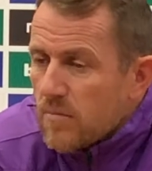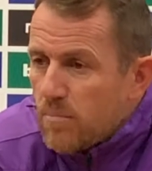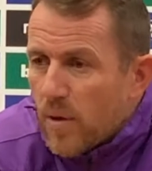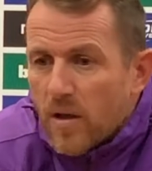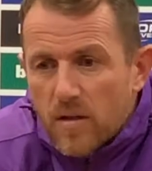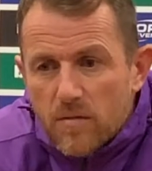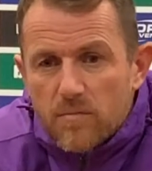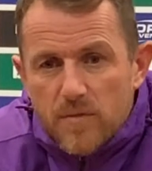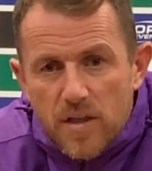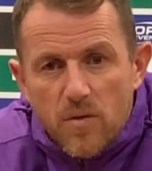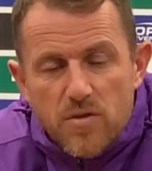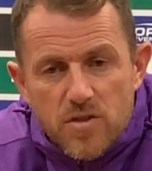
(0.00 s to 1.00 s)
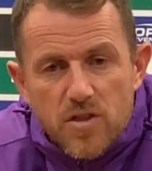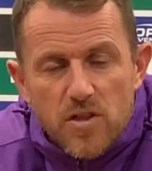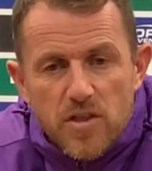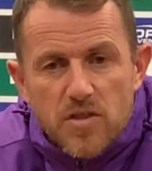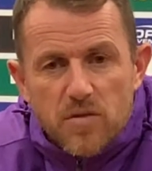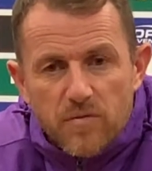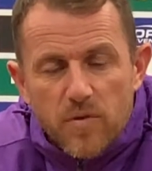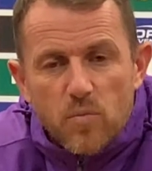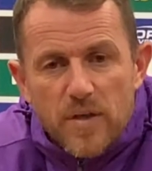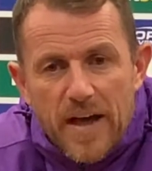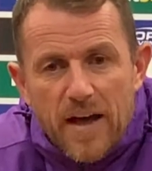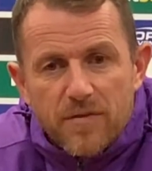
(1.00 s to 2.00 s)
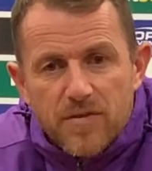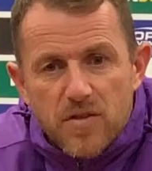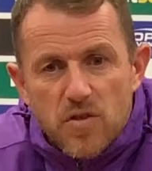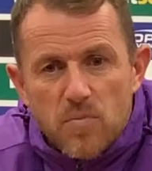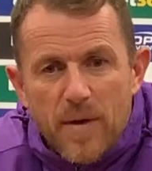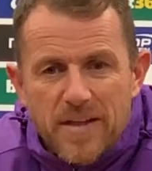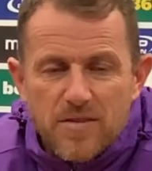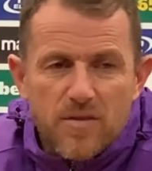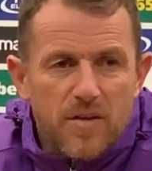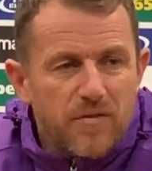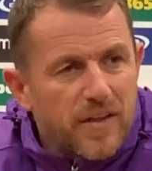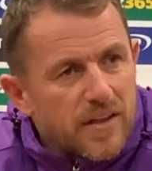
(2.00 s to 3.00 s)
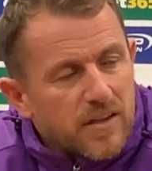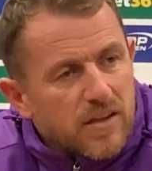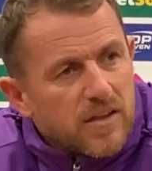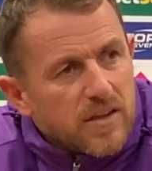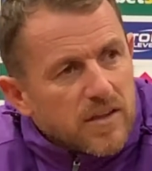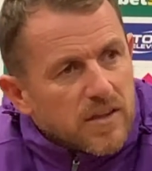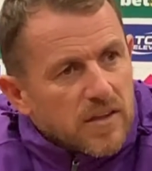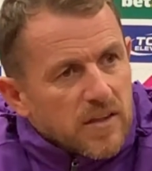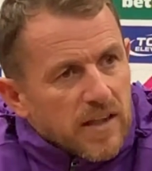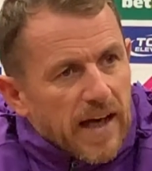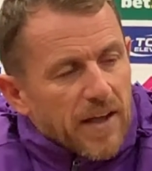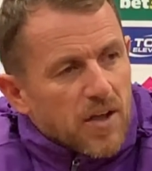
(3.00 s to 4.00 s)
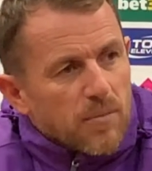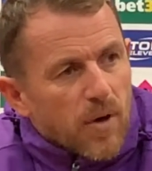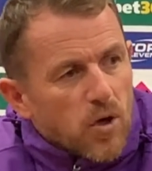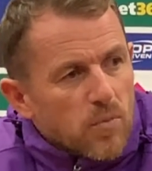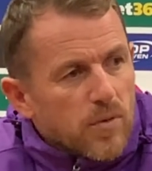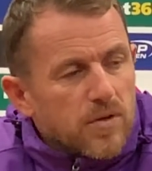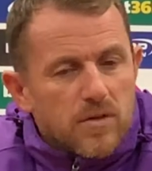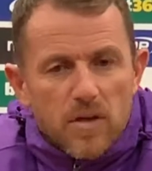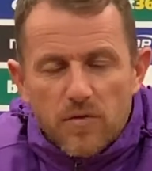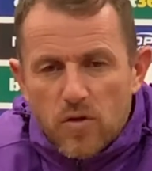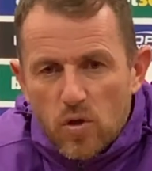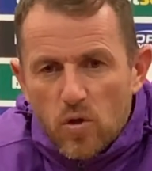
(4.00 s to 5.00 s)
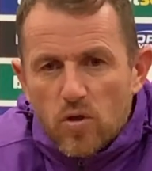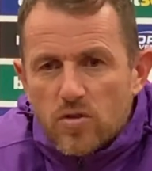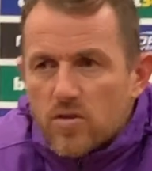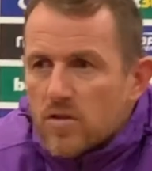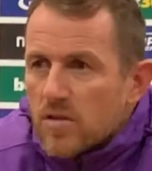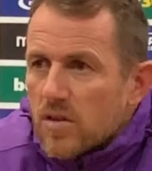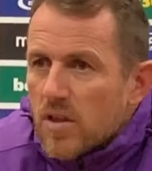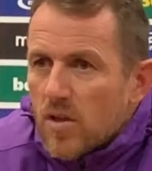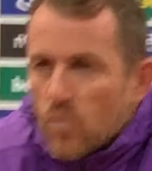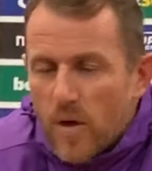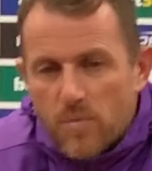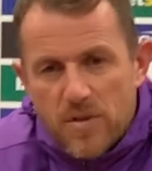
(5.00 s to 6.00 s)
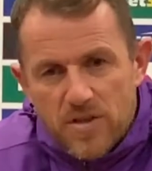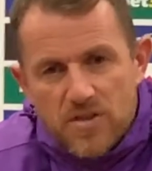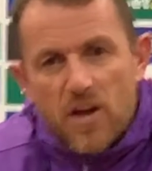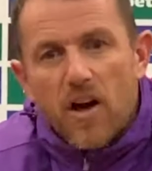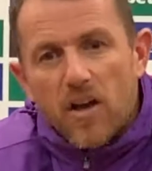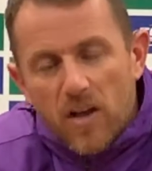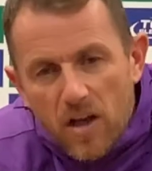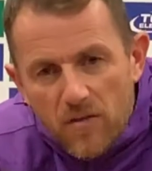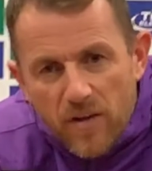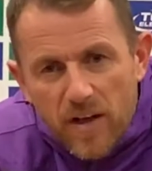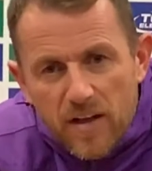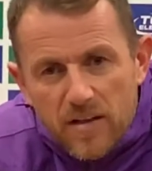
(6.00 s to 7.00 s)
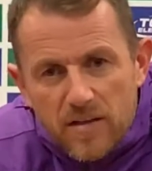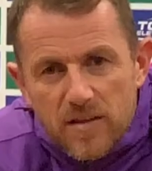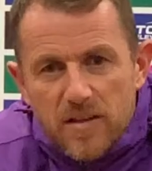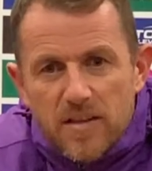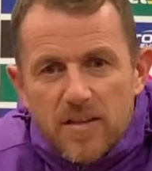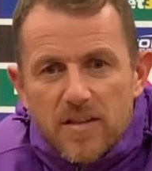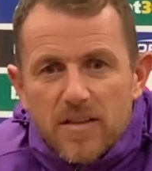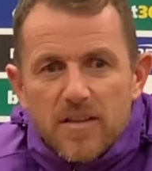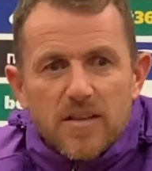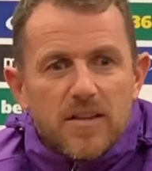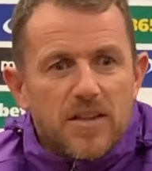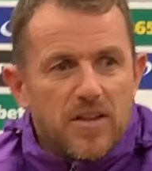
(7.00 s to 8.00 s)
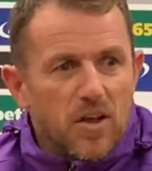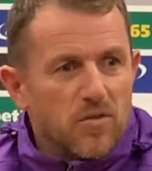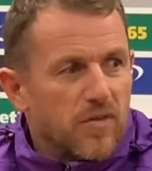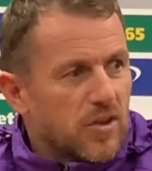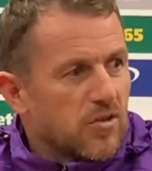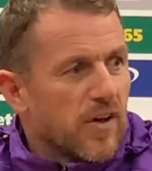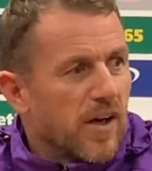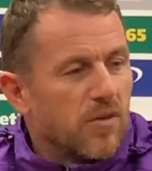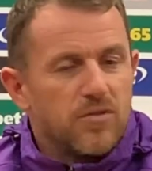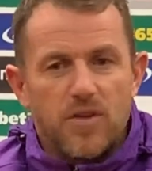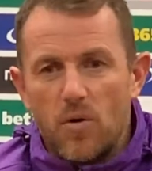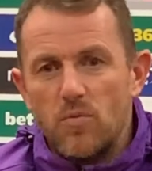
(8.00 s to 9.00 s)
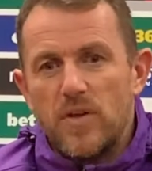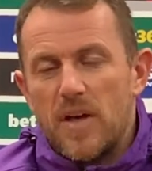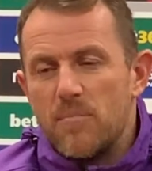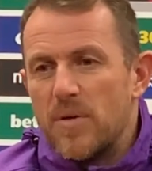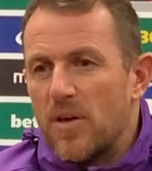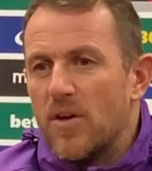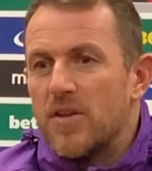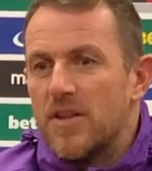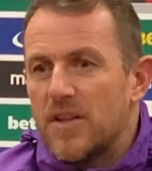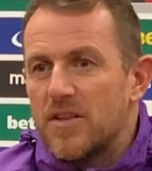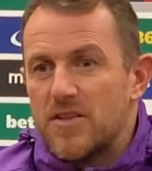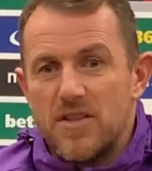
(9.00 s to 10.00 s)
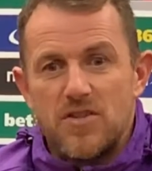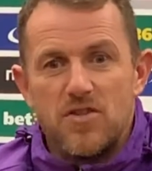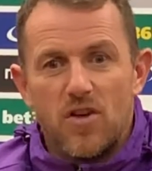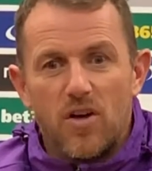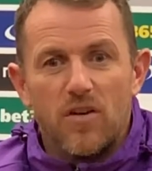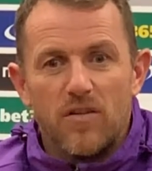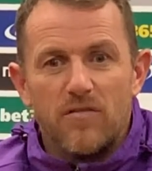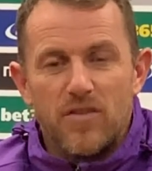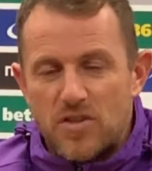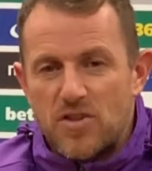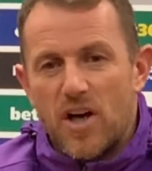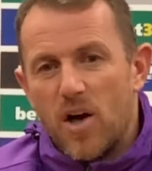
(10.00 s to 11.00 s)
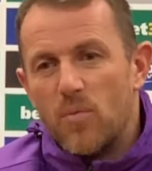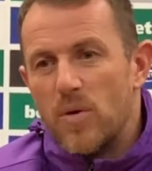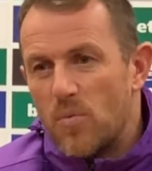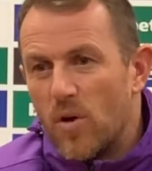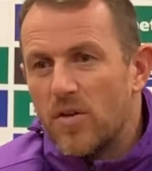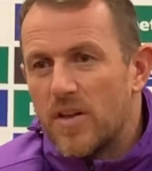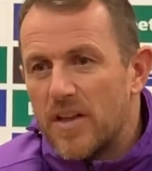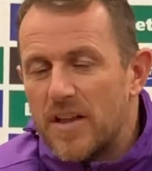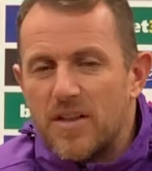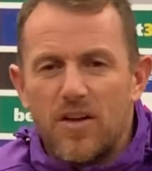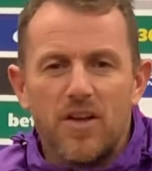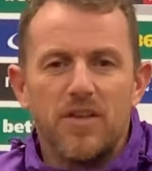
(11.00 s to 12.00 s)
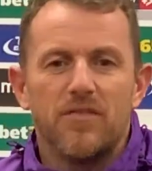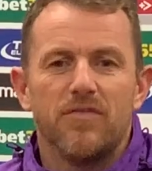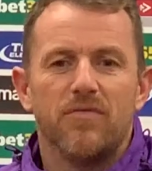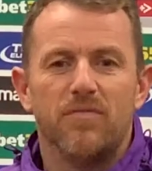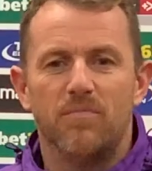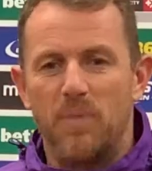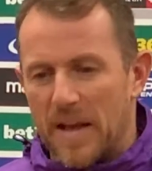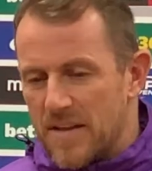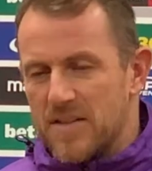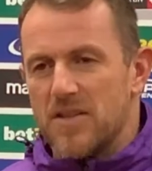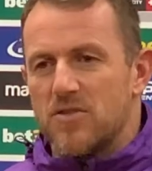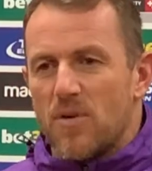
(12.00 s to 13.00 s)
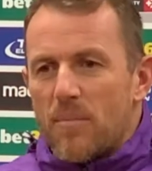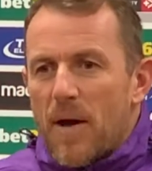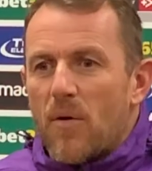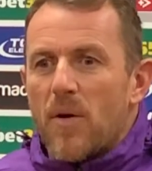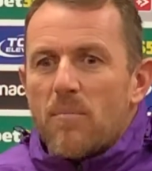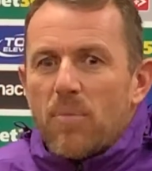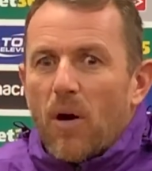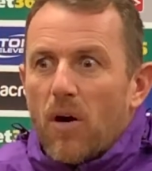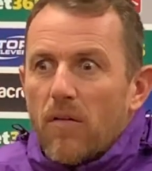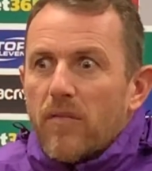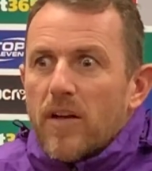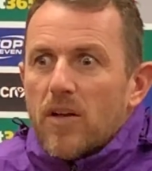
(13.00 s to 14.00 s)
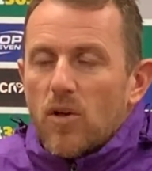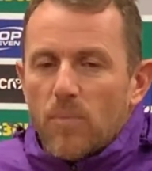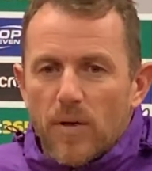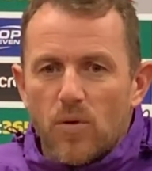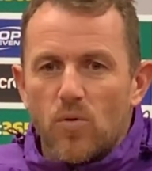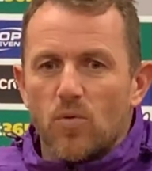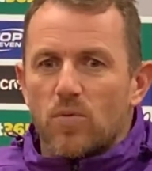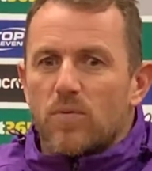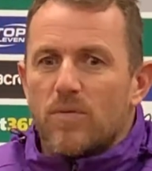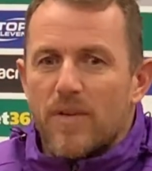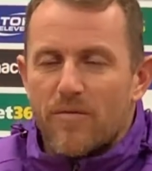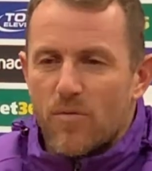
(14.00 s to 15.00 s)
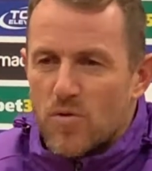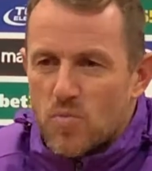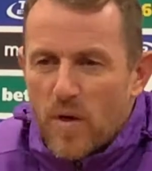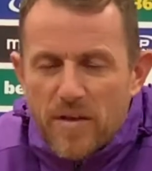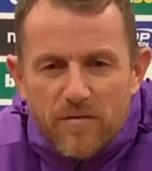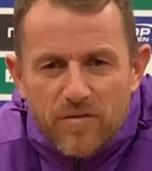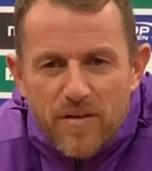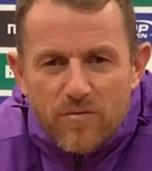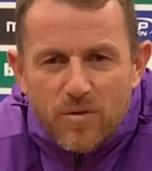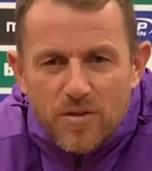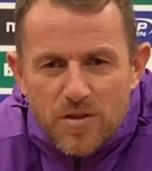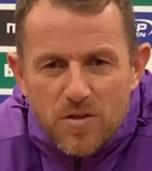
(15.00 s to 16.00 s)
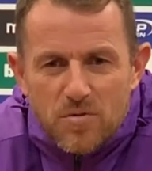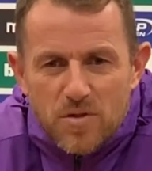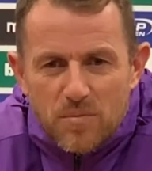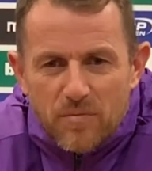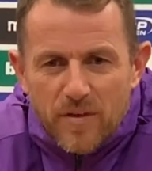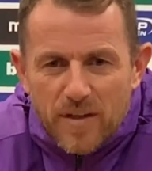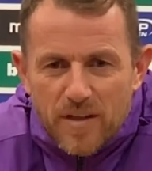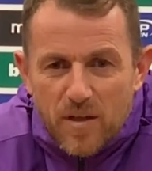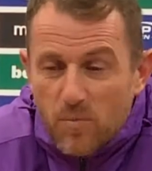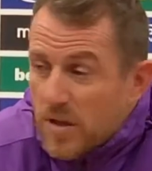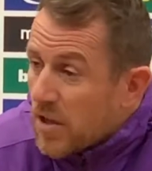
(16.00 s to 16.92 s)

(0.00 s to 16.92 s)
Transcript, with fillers: but you know, it's certainly something we have to do better. And I think at the moment, of course, when we start like that. You know, the crowd don't get behind it because it's not the start we want, and it kind of blends into a melting pot of a little bit. Oh, everyone's waiting for everyone to do something, you know, and we